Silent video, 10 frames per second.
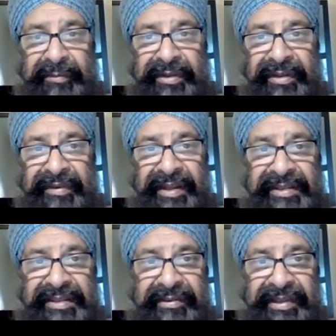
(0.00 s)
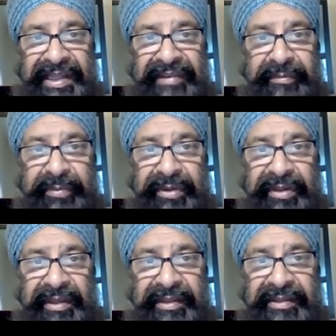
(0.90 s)
with the event, so
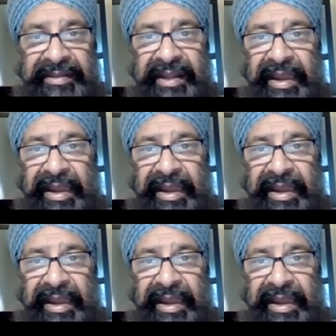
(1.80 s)
11.8,